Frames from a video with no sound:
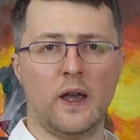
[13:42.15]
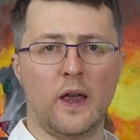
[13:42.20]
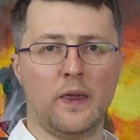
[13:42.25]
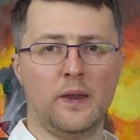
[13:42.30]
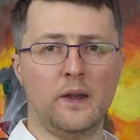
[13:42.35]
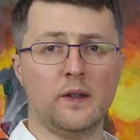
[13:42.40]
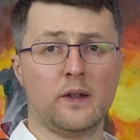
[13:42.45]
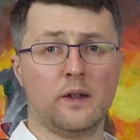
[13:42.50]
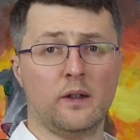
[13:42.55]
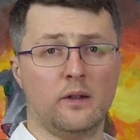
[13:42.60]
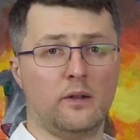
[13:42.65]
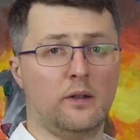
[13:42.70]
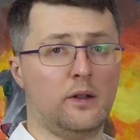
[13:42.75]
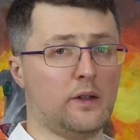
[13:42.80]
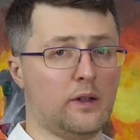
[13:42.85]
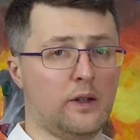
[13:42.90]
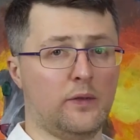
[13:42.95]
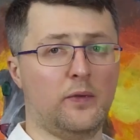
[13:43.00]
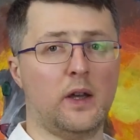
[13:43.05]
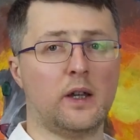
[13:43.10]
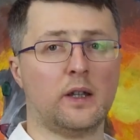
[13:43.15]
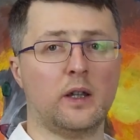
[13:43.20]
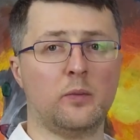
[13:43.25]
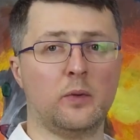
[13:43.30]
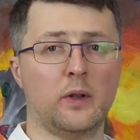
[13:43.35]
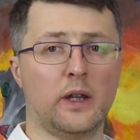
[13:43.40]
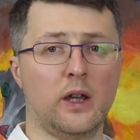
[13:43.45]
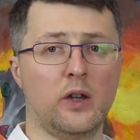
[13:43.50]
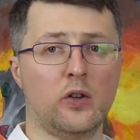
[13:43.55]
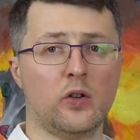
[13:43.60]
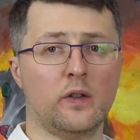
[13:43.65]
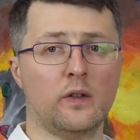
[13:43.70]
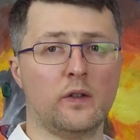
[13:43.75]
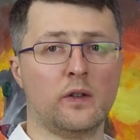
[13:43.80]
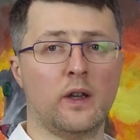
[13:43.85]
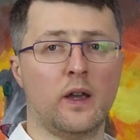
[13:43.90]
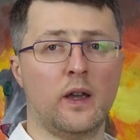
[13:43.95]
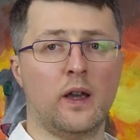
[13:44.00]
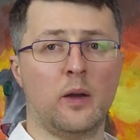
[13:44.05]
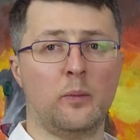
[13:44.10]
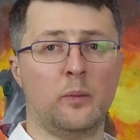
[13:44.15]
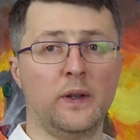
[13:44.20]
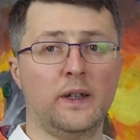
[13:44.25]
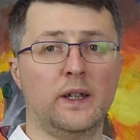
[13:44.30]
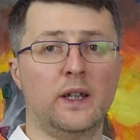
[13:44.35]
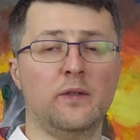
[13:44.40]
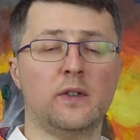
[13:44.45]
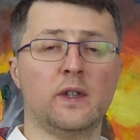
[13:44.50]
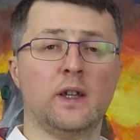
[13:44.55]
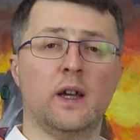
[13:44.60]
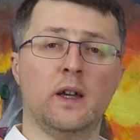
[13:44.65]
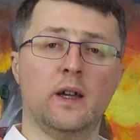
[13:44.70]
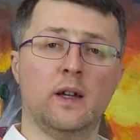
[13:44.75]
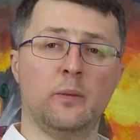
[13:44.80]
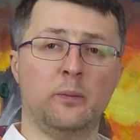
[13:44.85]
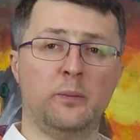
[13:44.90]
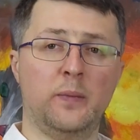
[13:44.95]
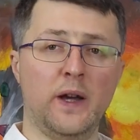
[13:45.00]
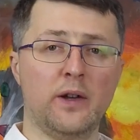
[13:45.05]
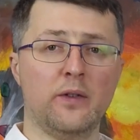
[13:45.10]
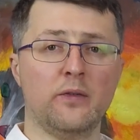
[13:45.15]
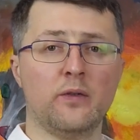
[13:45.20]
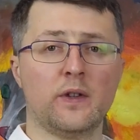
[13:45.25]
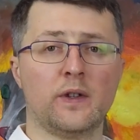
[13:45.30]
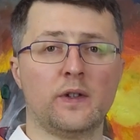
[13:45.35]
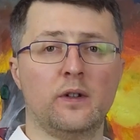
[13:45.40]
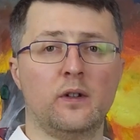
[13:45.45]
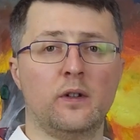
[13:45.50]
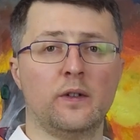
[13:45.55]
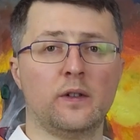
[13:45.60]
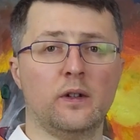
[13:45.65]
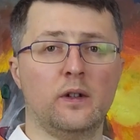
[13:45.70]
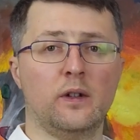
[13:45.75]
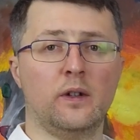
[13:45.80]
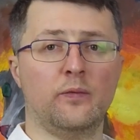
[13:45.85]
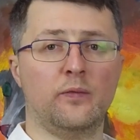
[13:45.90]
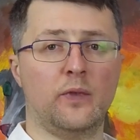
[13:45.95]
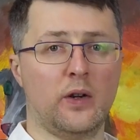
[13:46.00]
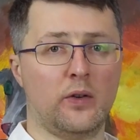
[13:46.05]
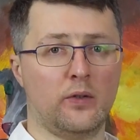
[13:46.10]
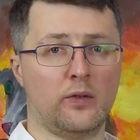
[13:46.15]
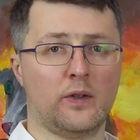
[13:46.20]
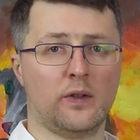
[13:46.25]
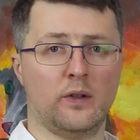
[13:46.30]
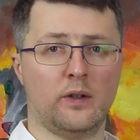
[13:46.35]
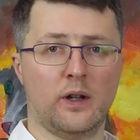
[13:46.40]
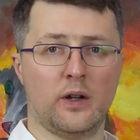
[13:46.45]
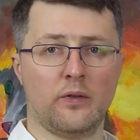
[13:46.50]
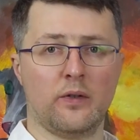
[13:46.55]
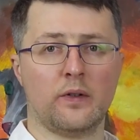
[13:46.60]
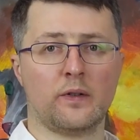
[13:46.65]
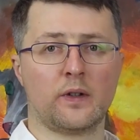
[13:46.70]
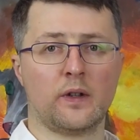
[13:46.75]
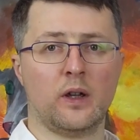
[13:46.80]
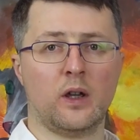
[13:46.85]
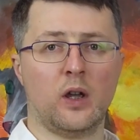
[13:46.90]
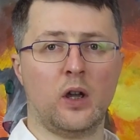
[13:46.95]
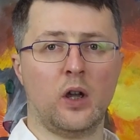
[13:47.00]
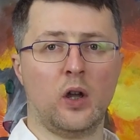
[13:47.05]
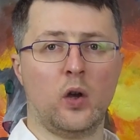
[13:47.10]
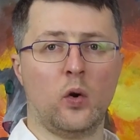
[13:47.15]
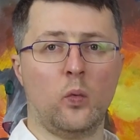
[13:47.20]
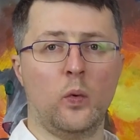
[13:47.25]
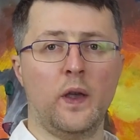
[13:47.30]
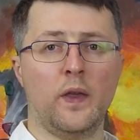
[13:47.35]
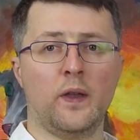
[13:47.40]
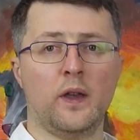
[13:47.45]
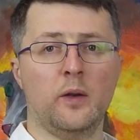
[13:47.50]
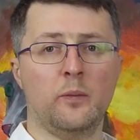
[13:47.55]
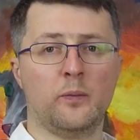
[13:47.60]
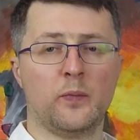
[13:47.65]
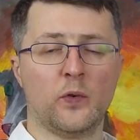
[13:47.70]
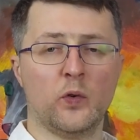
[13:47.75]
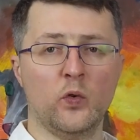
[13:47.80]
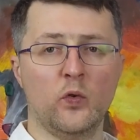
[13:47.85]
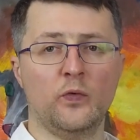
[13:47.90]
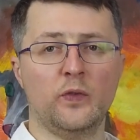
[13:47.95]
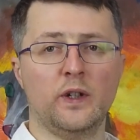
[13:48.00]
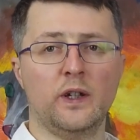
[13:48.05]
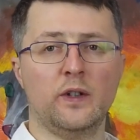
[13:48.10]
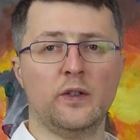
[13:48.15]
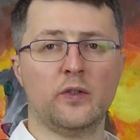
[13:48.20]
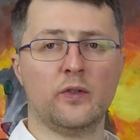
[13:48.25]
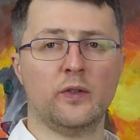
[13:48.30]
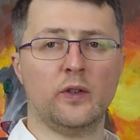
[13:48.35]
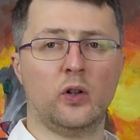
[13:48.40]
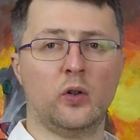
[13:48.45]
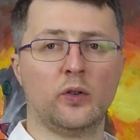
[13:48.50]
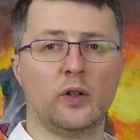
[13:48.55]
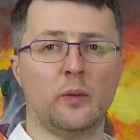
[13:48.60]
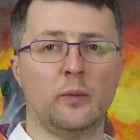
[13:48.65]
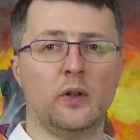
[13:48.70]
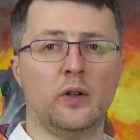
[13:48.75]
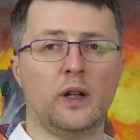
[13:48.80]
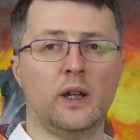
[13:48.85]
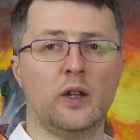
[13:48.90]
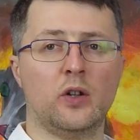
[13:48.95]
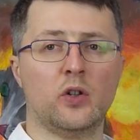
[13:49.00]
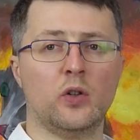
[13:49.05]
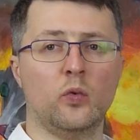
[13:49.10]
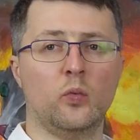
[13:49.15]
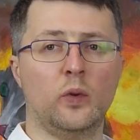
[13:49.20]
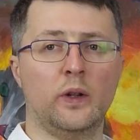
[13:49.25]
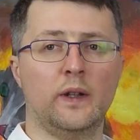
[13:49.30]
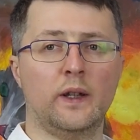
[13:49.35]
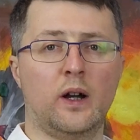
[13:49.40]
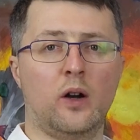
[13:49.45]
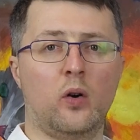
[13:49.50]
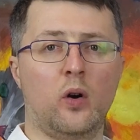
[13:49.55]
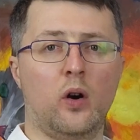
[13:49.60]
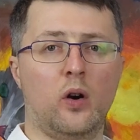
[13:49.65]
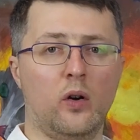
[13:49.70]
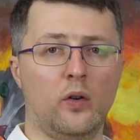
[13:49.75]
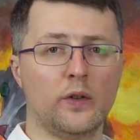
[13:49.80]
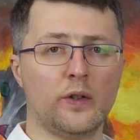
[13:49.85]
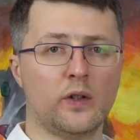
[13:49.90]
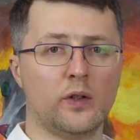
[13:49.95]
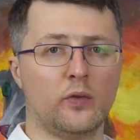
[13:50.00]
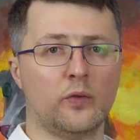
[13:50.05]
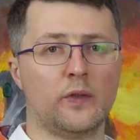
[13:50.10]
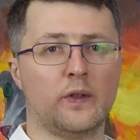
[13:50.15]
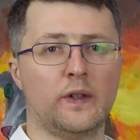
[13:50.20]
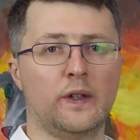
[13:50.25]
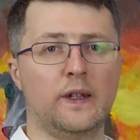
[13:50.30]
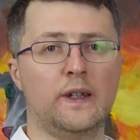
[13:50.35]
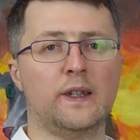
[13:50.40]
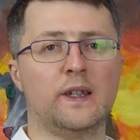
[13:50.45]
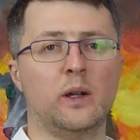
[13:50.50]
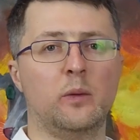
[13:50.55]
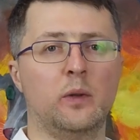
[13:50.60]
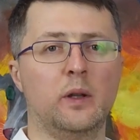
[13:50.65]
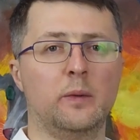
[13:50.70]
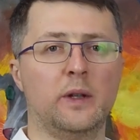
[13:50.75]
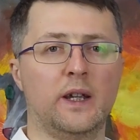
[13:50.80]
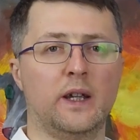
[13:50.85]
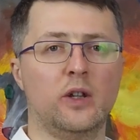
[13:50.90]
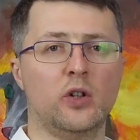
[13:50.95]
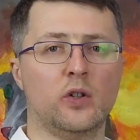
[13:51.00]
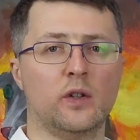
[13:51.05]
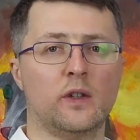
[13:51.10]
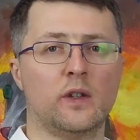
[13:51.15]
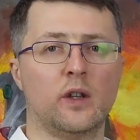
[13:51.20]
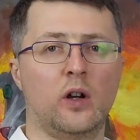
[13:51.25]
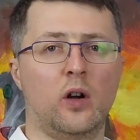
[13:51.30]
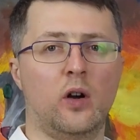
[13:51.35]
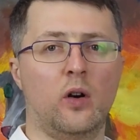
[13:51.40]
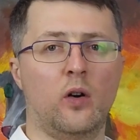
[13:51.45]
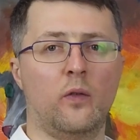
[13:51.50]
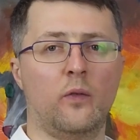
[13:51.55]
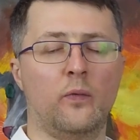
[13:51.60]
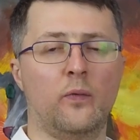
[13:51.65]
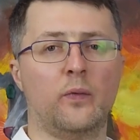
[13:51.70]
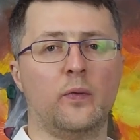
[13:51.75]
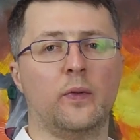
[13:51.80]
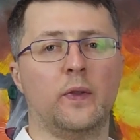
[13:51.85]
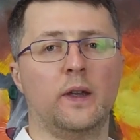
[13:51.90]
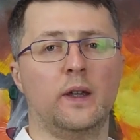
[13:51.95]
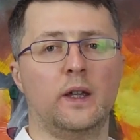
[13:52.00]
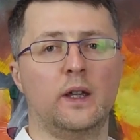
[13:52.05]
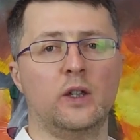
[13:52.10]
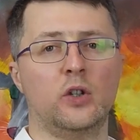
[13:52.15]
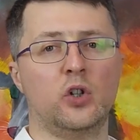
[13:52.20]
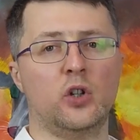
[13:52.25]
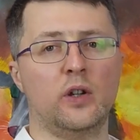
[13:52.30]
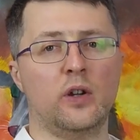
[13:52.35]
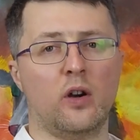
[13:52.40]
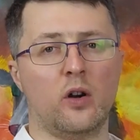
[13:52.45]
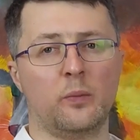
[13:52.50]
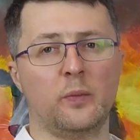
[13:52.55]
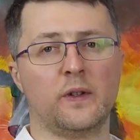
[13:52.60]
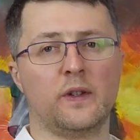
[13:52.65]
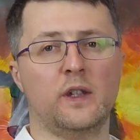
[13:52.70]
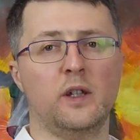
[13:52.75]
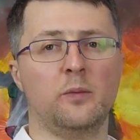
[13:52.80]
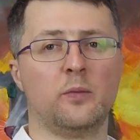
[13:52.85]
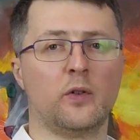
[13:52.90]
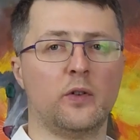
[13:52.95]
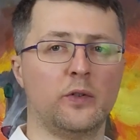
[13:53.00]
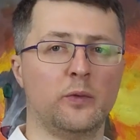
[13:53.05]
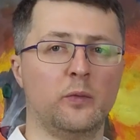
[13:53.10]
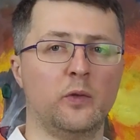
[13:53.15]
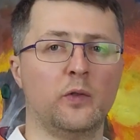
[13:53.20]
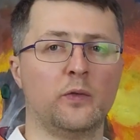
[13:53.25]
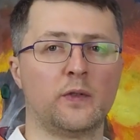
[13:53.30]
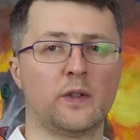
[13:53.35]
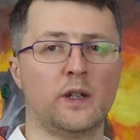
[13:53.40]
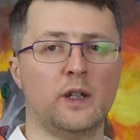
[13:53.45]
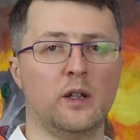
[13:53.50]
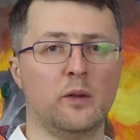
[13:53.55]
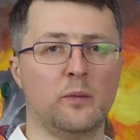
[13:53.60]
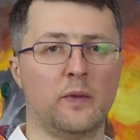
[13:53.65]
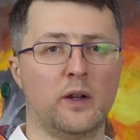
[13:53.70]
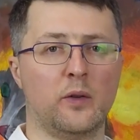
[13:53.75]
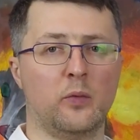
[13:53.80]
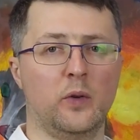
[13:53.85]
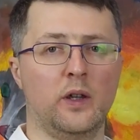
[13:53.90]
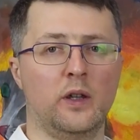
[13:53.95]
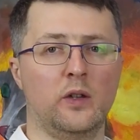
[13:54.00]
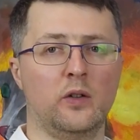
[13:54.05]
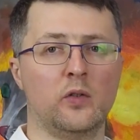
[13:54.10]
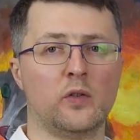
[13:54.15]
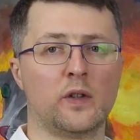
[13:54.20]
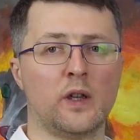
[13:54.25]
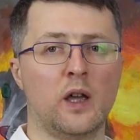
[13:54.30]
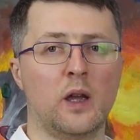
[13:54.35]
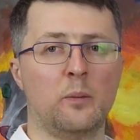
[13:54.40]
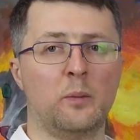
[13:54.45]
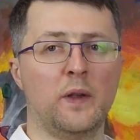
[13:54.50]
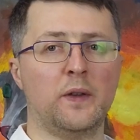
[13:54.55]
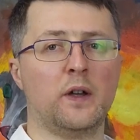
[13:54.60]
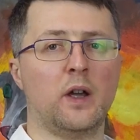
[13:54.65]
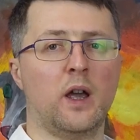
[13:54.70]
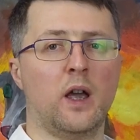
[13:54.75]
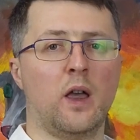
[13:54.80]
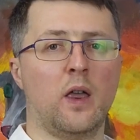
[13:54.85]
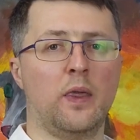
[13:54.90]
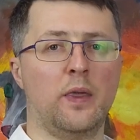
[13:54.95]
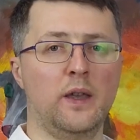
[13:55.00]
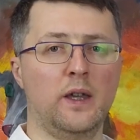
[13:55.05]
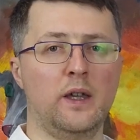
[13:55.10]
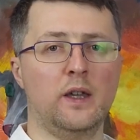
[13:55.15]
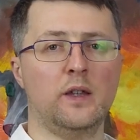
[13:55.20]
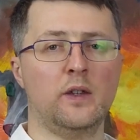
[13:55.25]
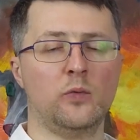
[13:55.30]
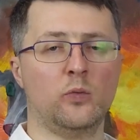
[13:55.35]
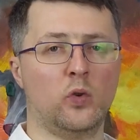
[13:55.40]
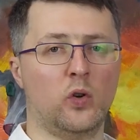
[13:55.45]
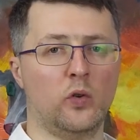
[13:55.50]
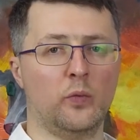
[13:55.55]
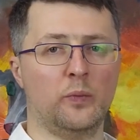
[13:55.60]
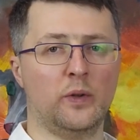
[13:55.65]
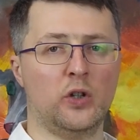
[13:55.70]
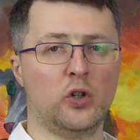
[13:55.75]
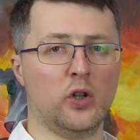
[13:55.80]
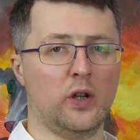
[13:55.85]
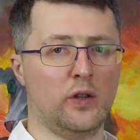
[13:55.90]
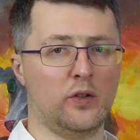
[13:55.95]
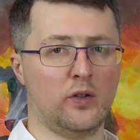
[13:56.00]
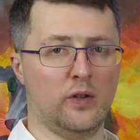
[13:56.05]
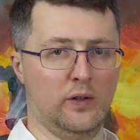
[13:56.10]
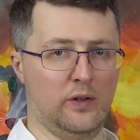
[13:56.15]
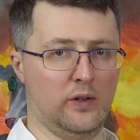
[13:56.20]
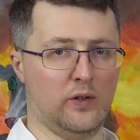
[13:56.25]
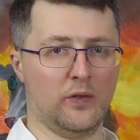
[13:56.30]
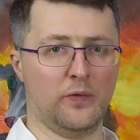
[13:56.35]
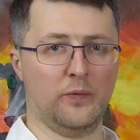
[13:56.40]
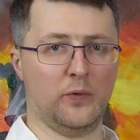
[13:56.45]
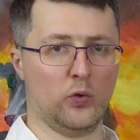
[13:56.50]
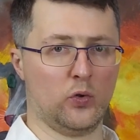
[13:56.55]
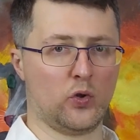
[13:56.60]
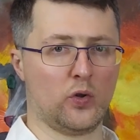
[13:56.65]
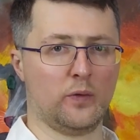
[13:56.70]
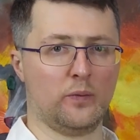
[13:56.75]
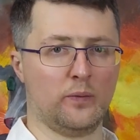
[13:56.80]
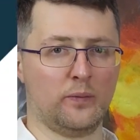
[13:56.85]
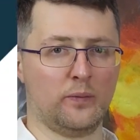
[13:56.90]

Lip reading: This doesn't affect applications, but gives better results in various scenarios. With improved inter-node communication, we now also see some limitations of the gRPC protobuf scheme that we use, but these won't be changed in the near future.